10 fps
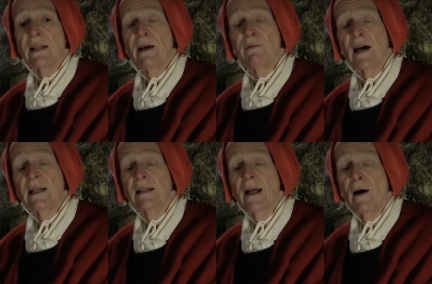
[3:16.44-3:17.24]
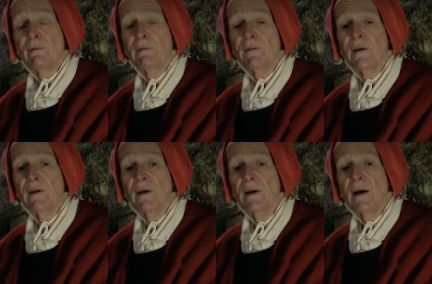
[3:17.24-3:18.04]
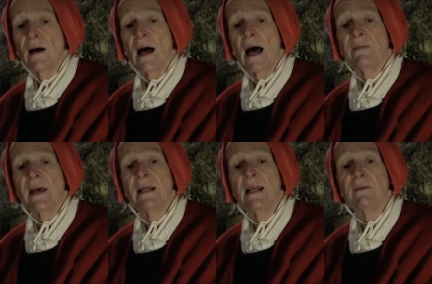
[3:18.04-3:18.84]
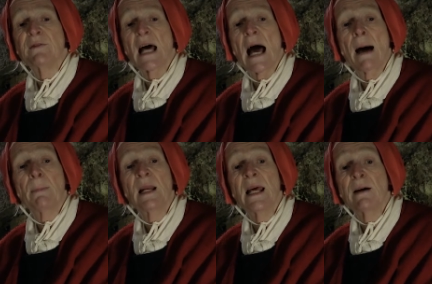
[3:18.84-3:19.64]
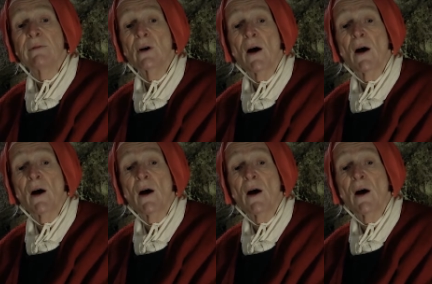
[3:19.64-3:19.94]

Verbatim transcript: they fell in love and they lived happily ever